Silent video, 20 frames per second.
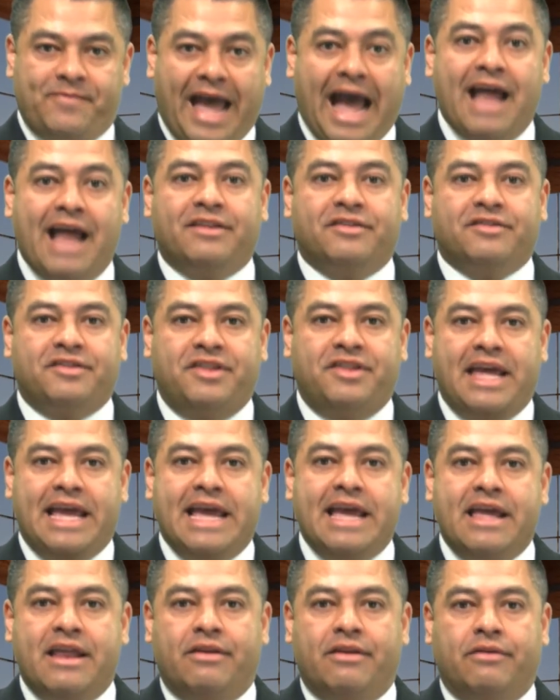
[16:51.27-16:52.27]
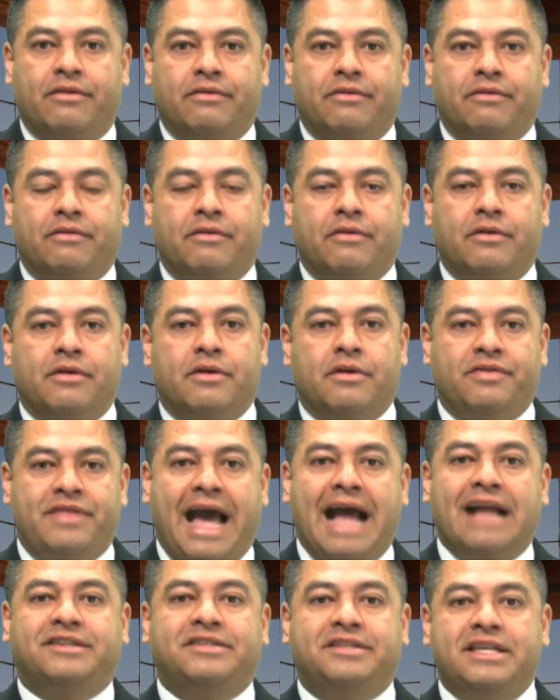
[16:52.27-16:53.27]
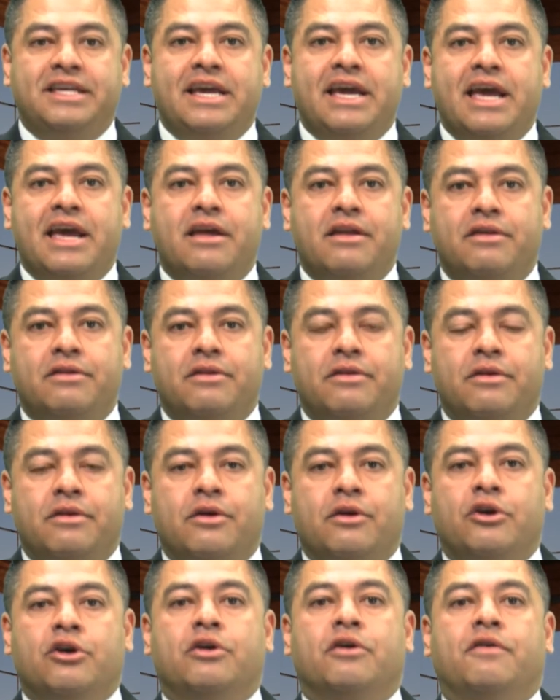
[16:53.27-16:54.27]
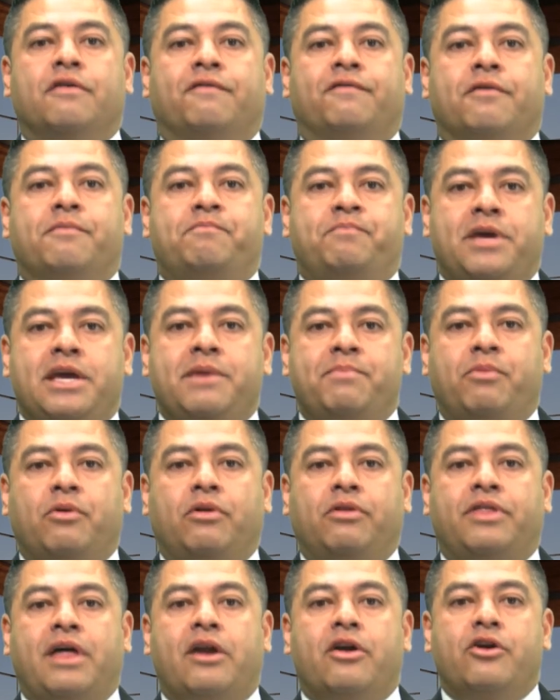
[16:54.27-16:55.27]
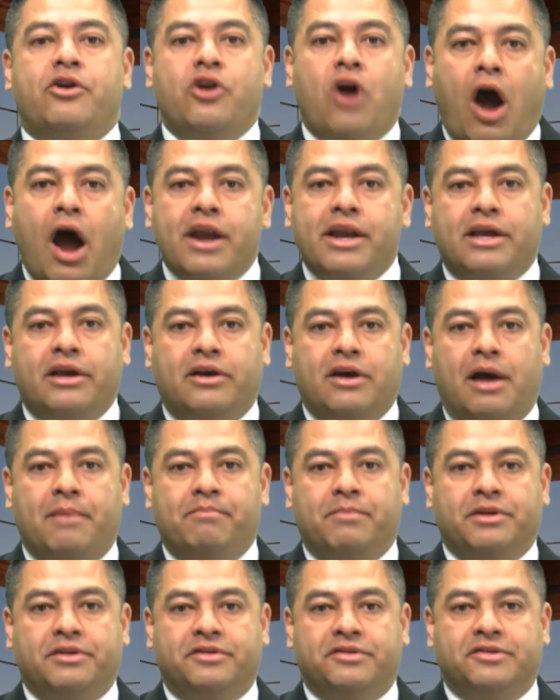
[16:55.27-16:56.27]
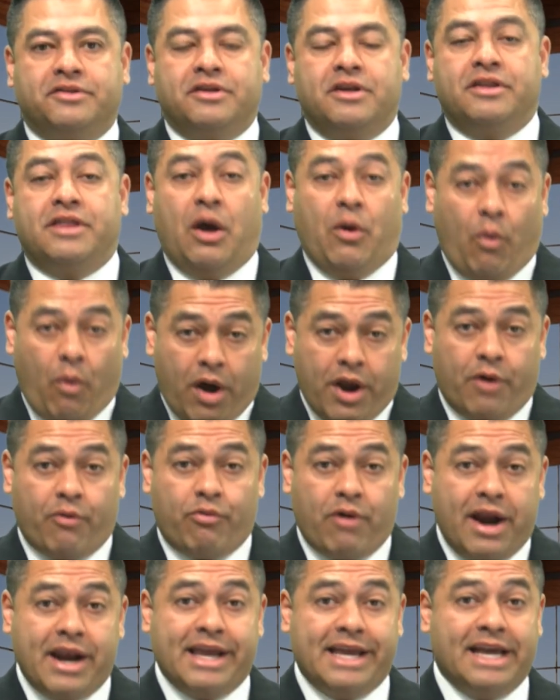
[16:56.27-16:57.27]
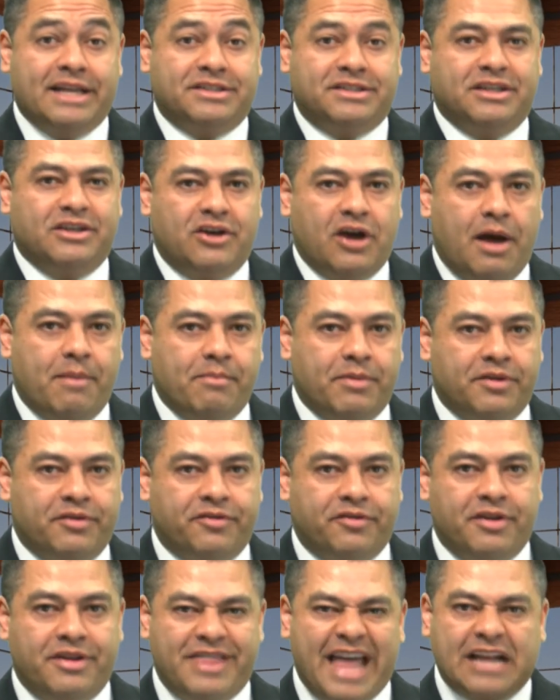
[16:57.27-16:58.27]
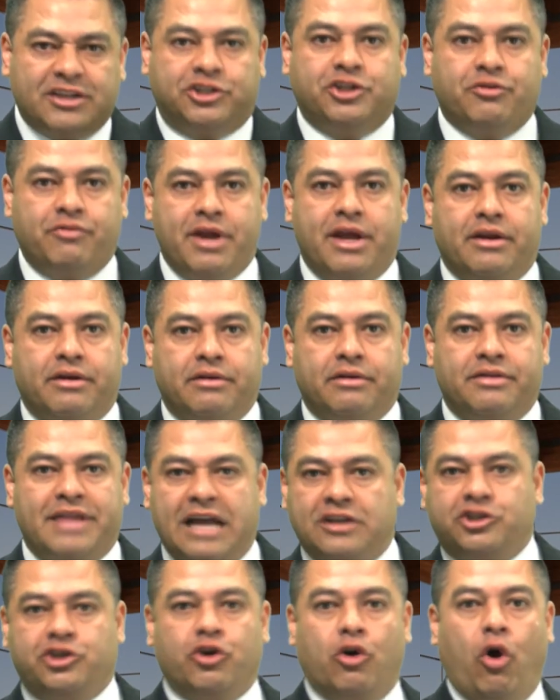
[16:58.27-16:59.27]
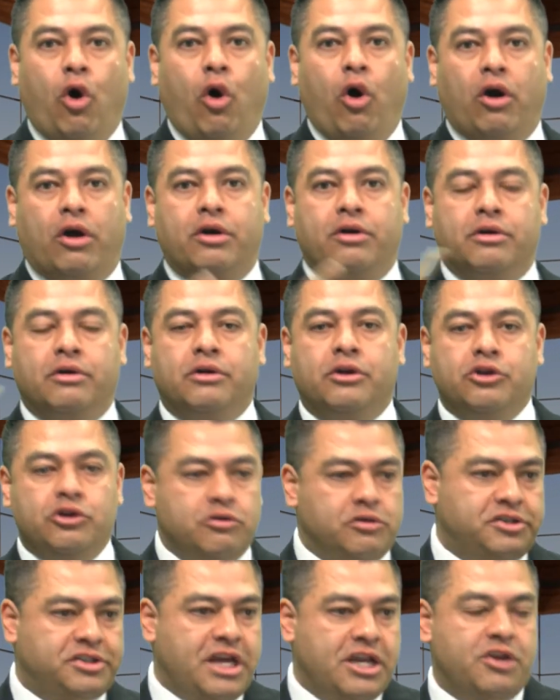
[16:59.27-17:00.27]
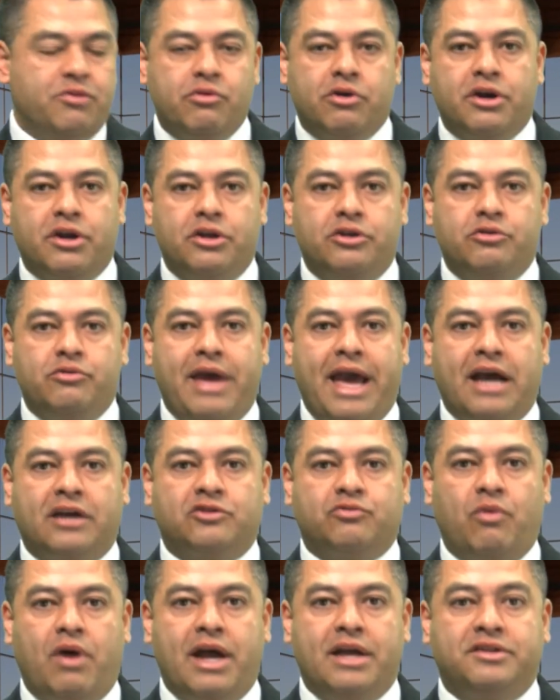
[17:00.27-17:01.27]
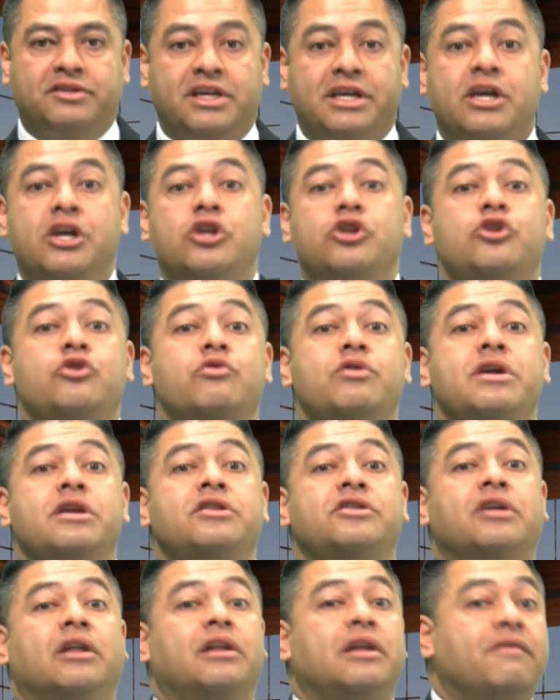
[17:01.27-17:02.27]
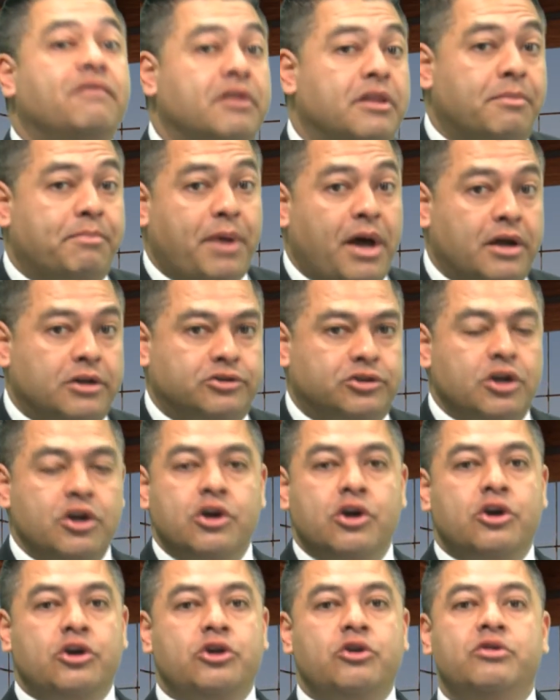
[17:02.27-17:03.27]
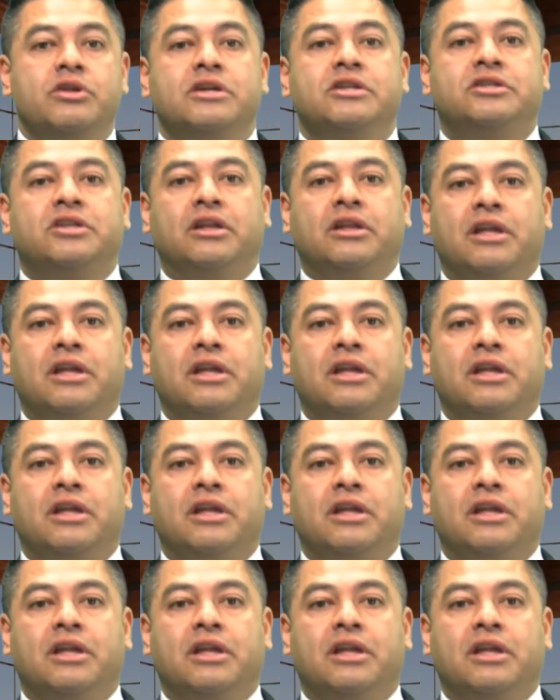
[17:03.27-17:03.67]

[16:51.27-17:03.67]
That's the in. That's the in for people that are non-incumbents that want to run against incumbents. That's your in. That's your hook. You said you were going to do X, Y, and Z, and you didn't deliver the punch. You didn't